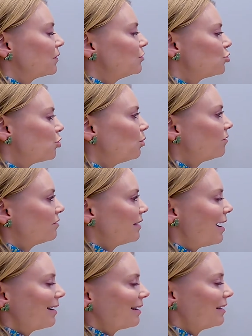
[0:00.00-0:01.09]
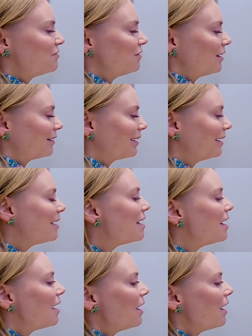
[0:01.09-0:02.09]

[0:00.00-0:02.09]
control over that can vary,